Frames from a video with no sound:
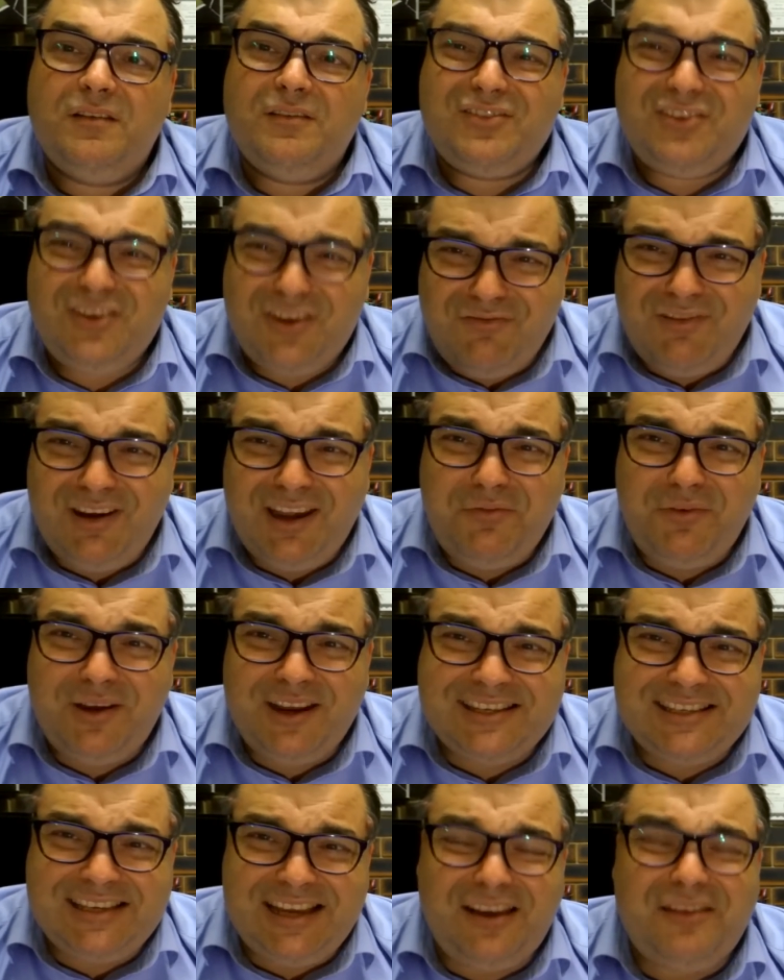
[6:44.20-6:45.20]
do you really
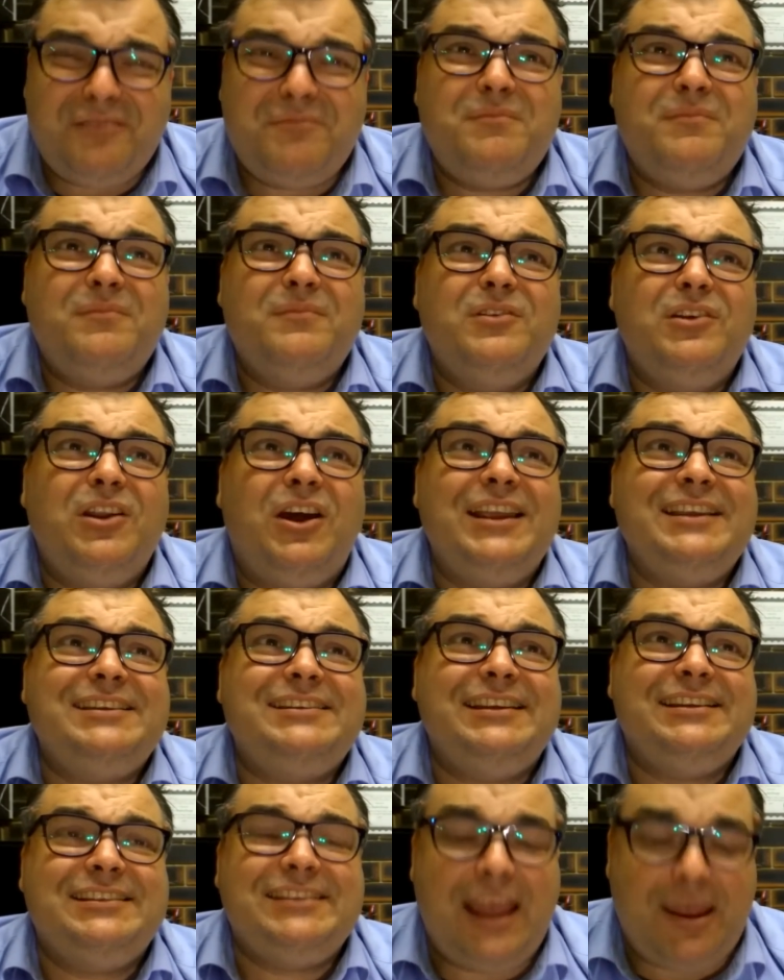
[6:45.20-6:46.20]
want to sell them? Nice
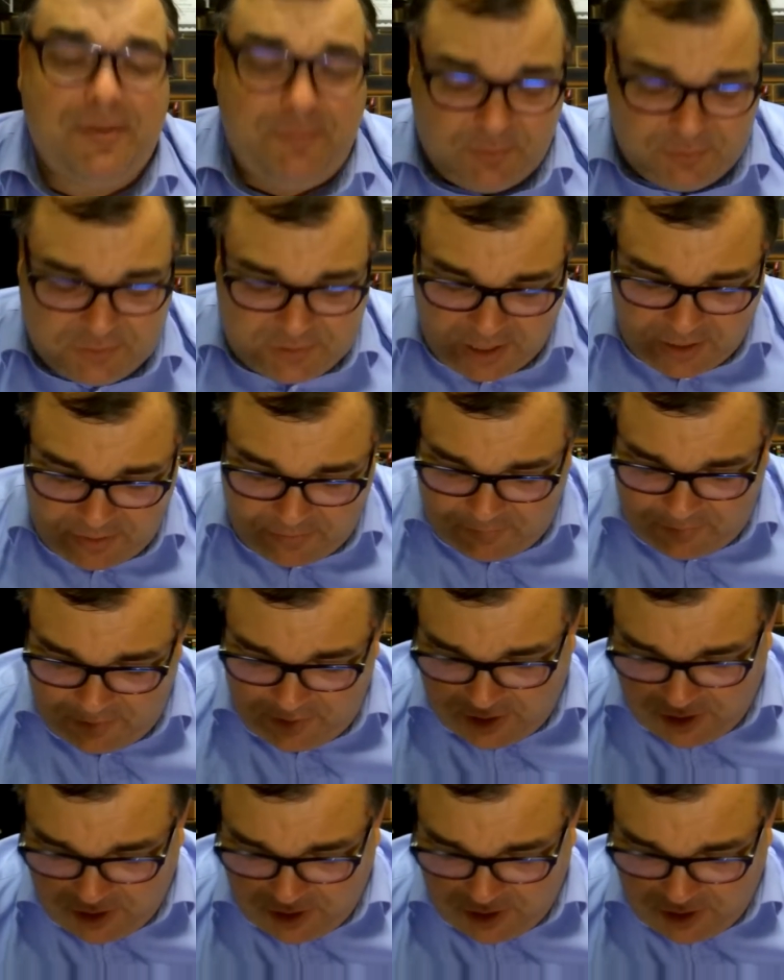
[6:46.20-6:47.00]
examples. Like, you